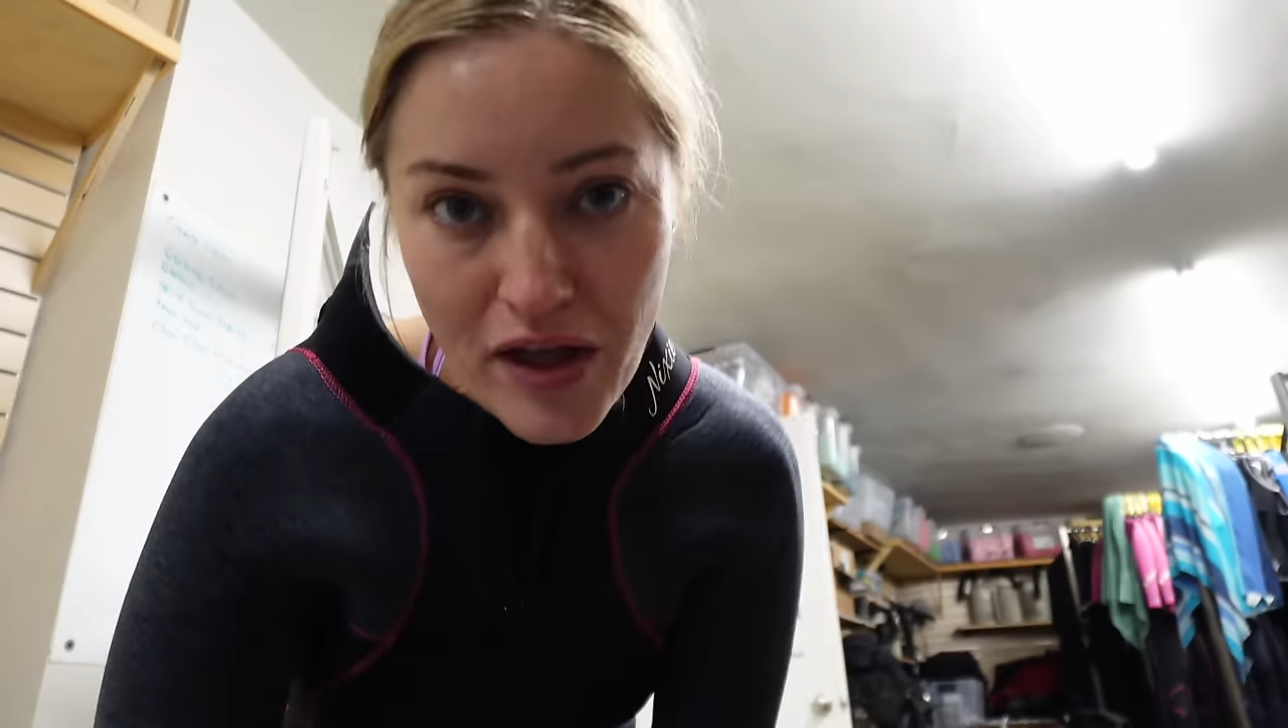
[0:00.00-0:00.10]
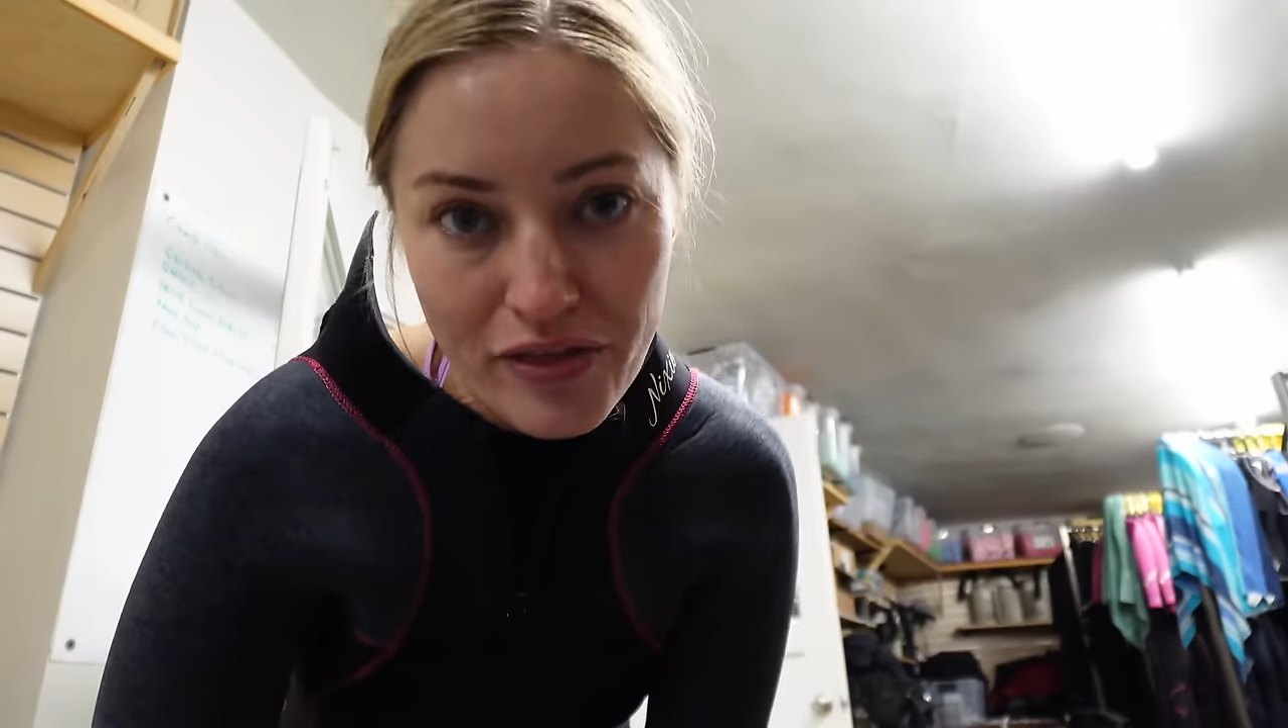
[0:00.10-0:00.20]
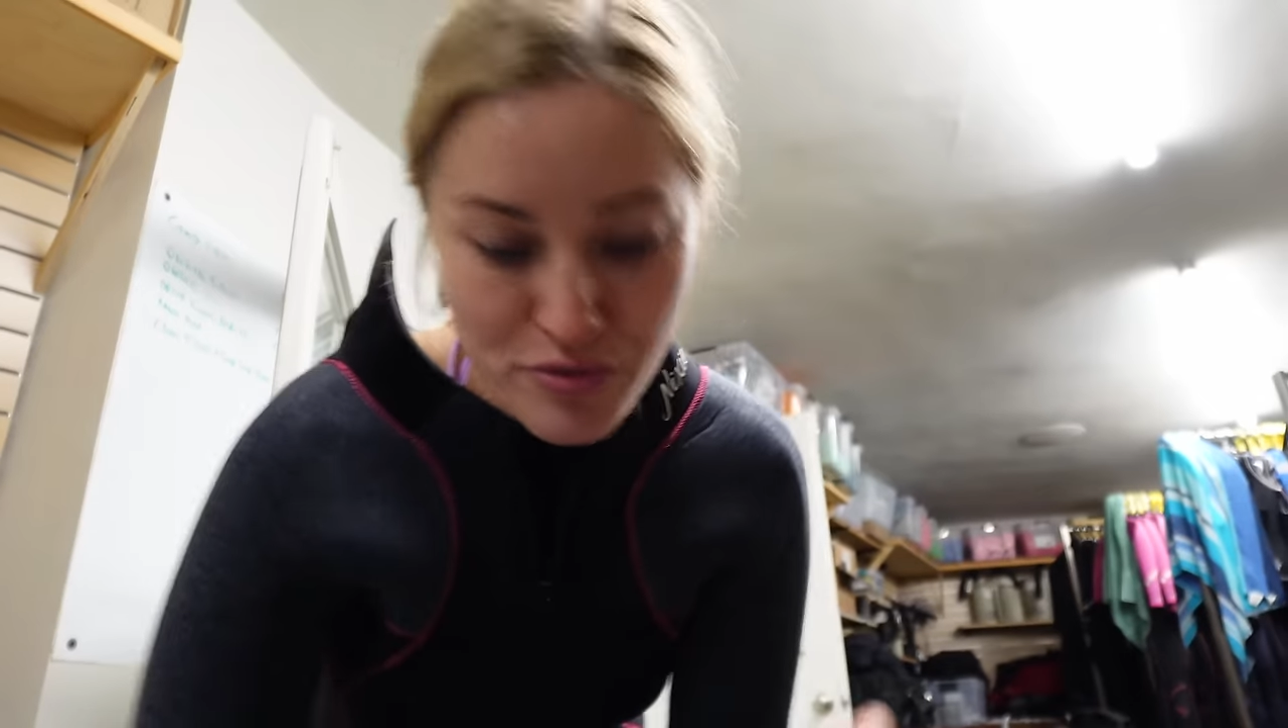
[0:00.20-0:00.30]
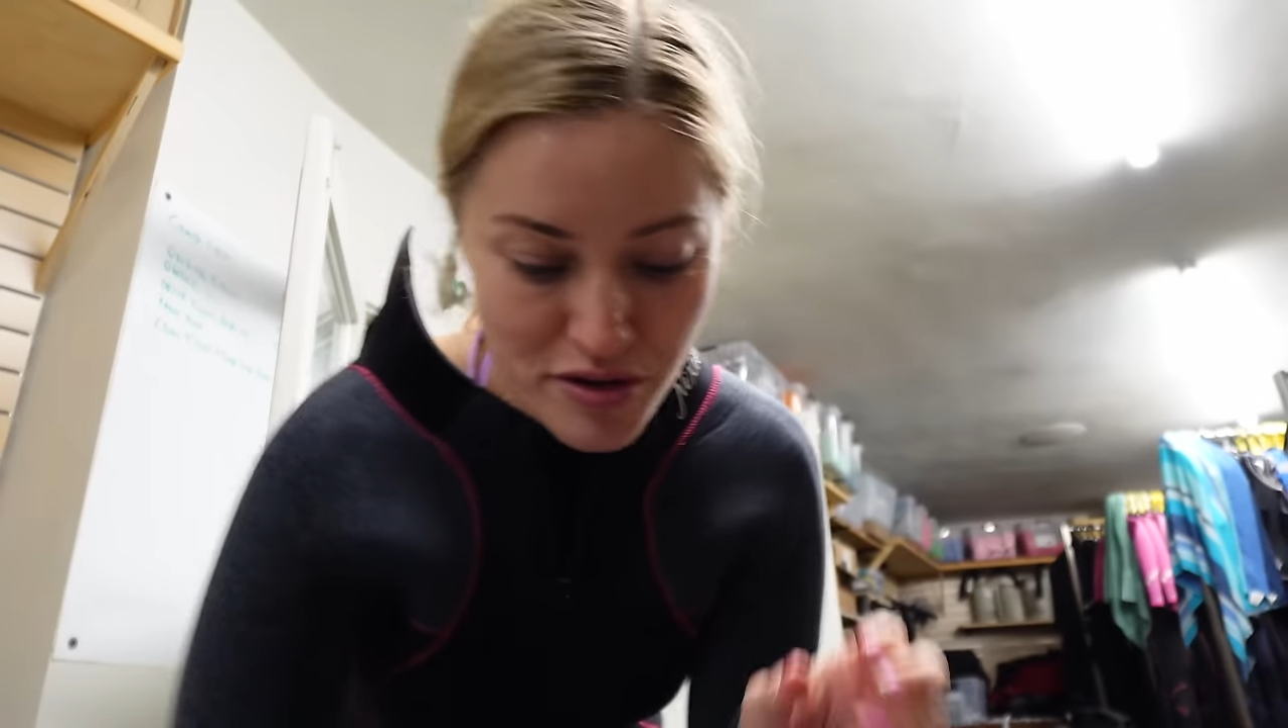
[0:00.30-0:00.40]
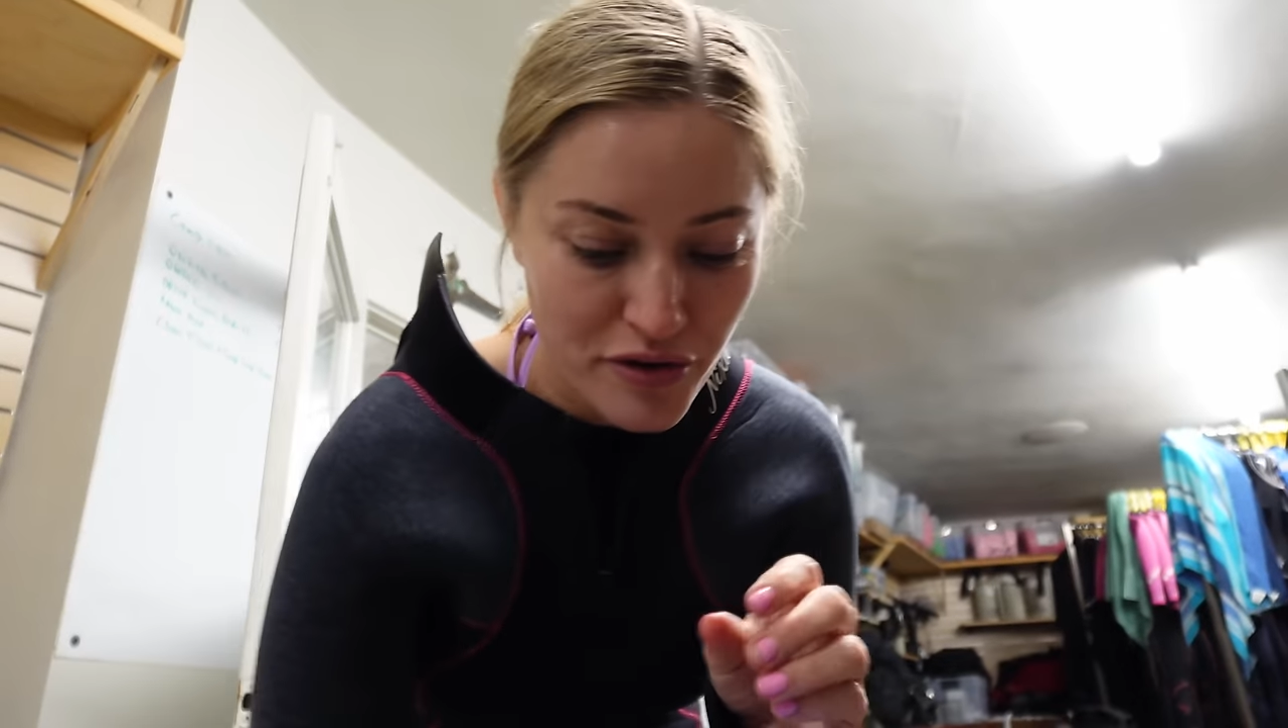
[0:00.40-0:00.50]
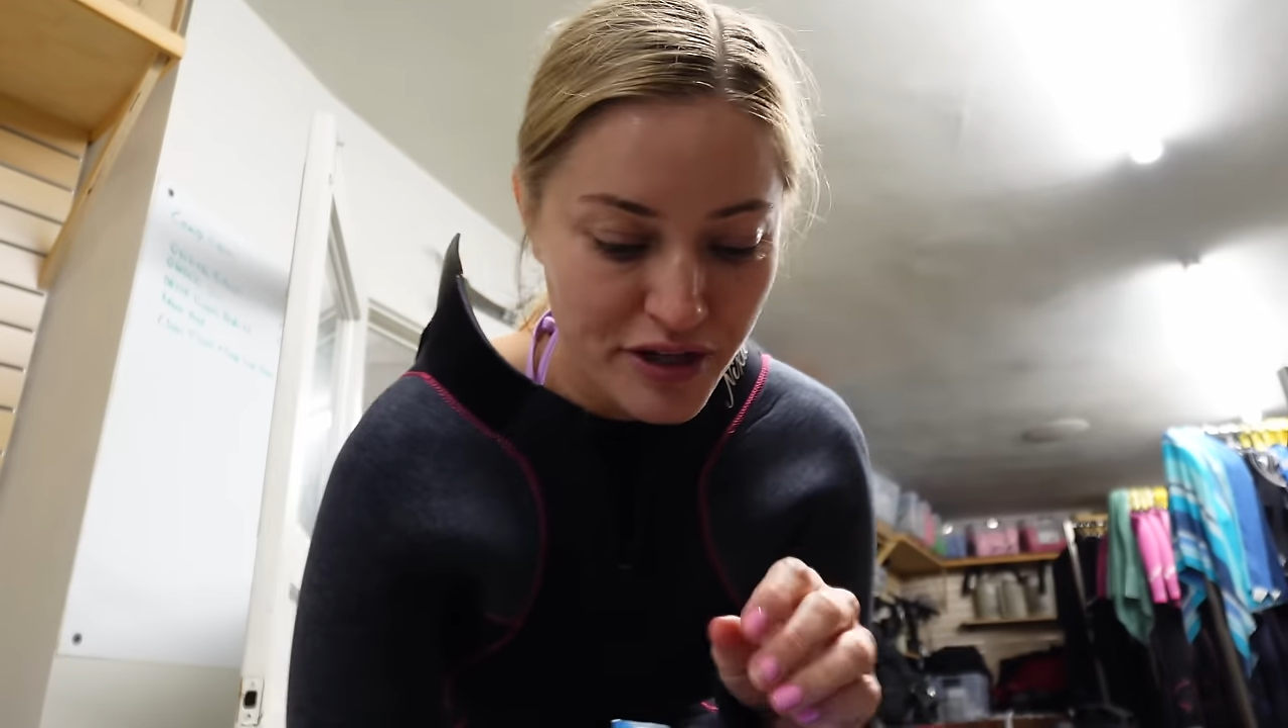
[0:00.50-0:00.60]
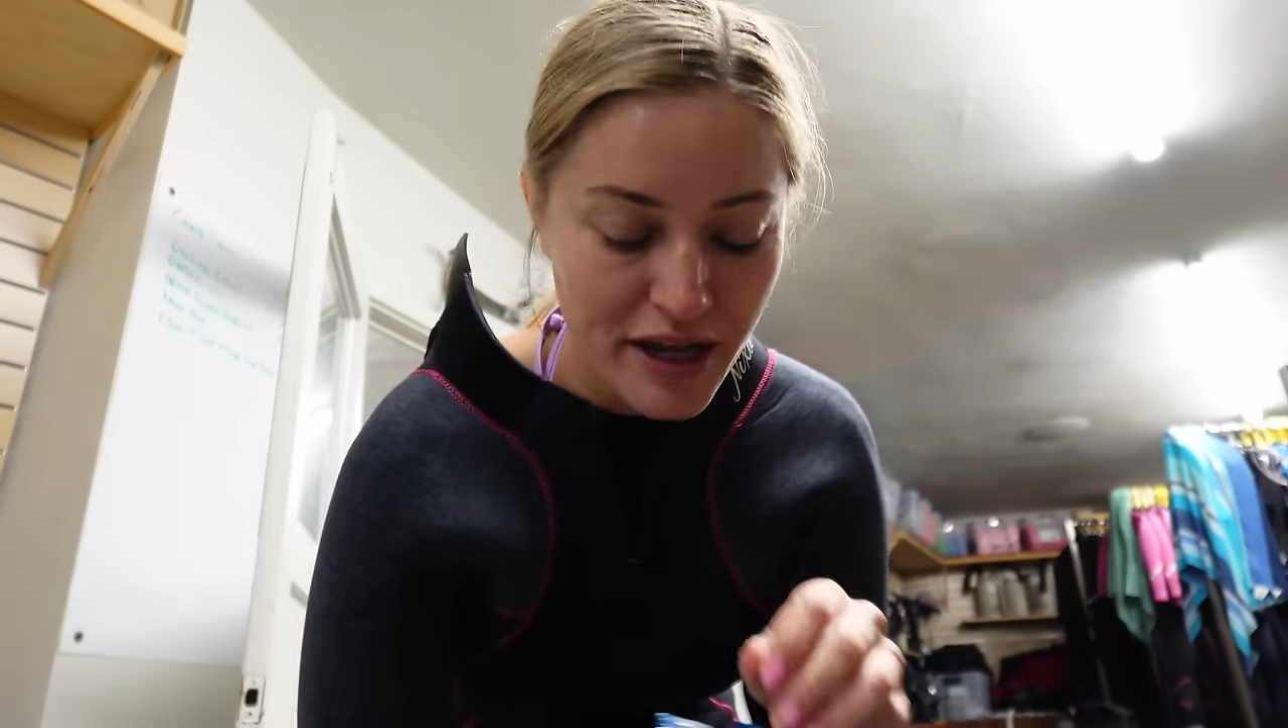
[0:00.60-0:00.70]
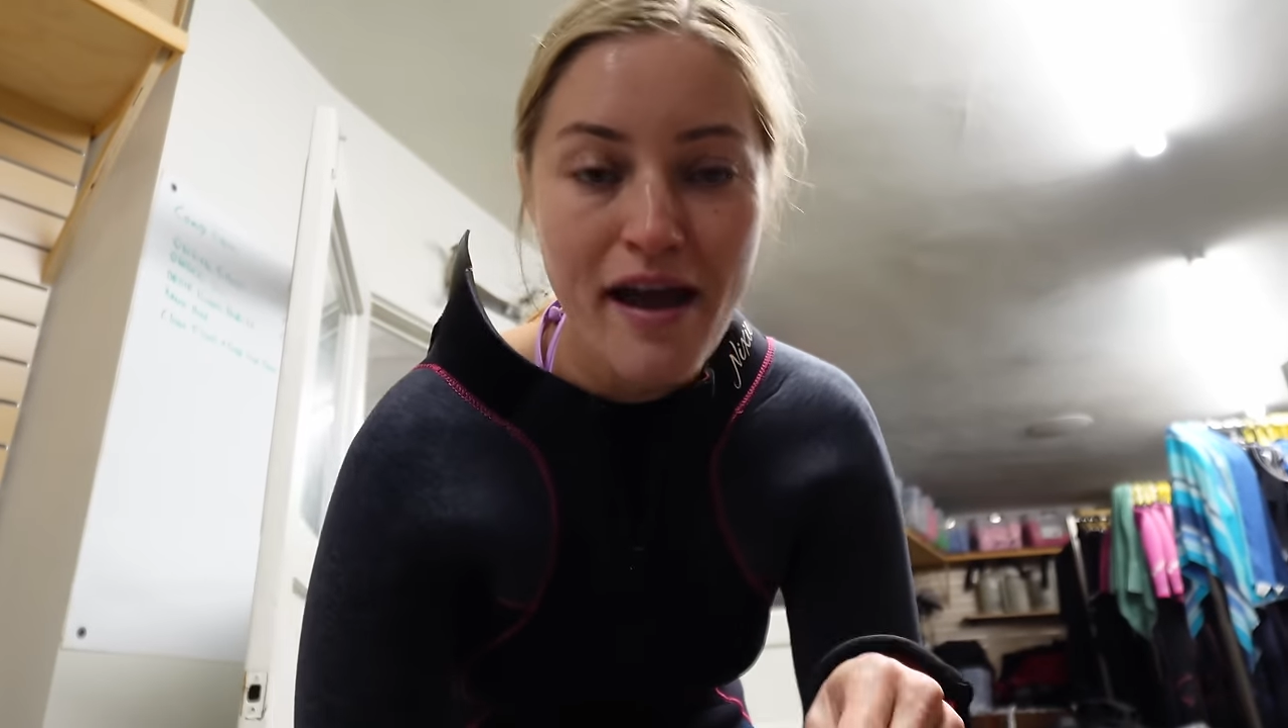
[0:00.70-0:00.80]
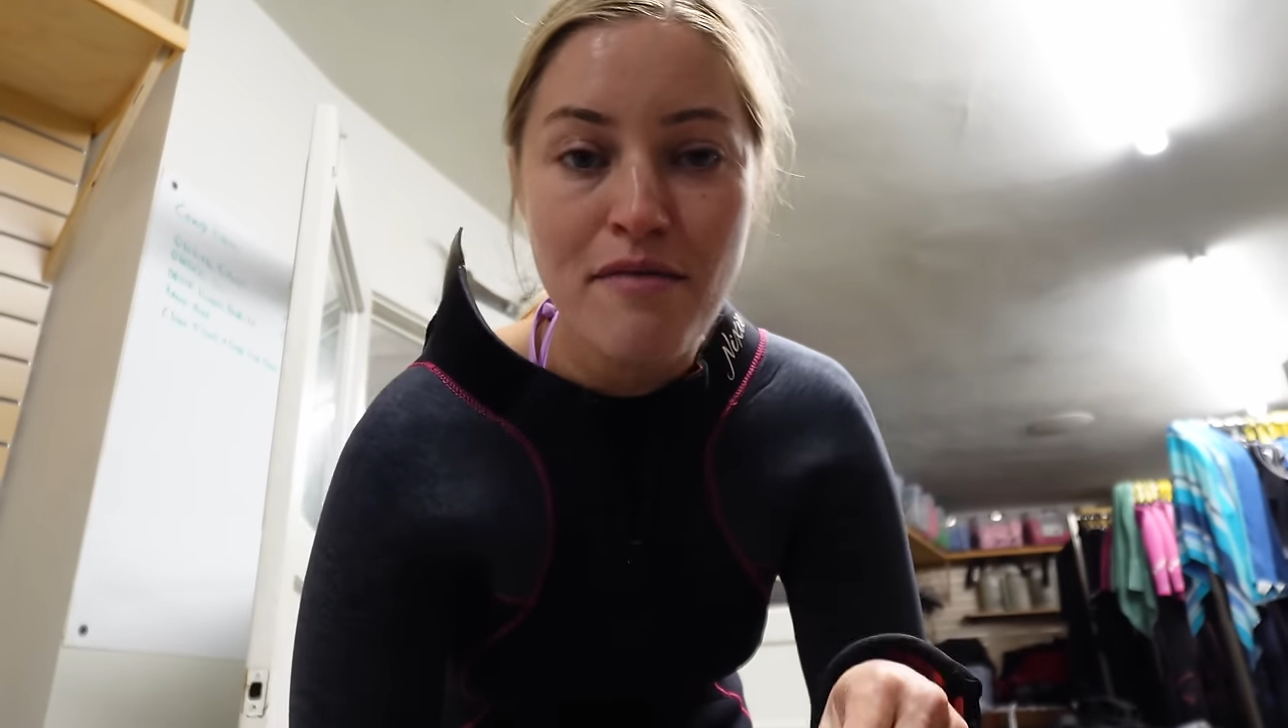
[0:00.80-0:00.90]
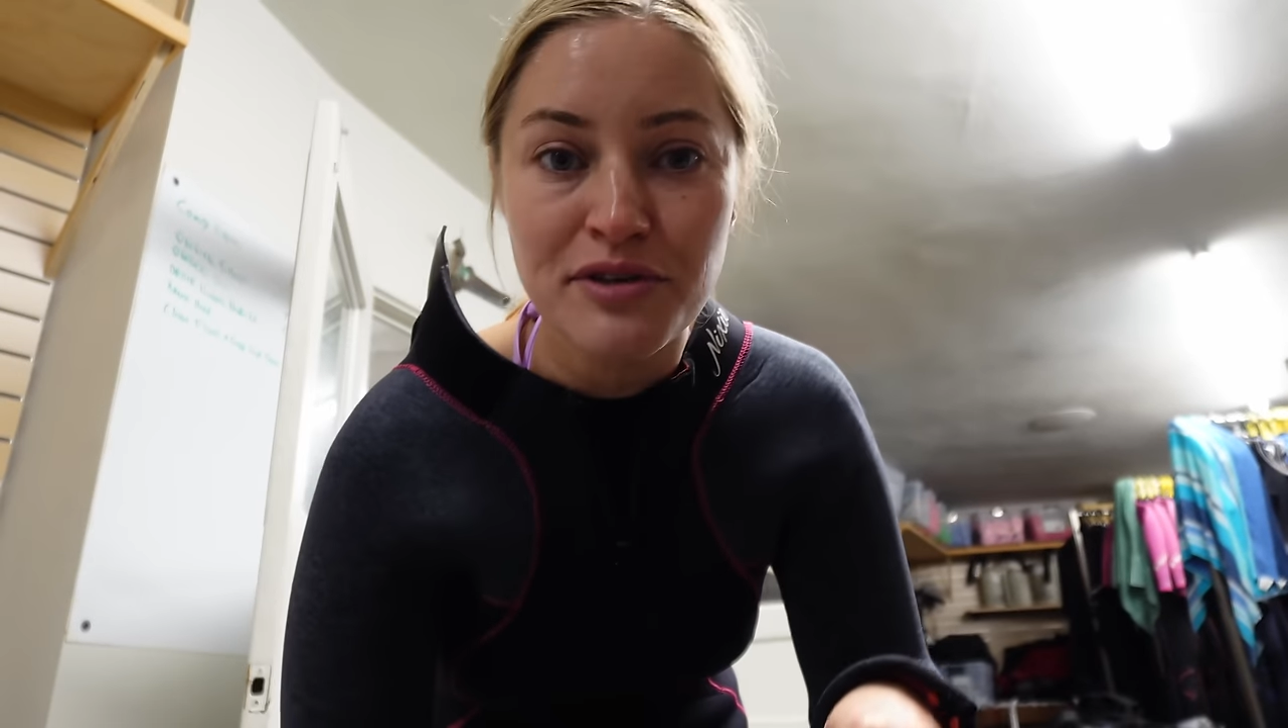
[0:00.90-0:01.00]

At 3.30 a.m.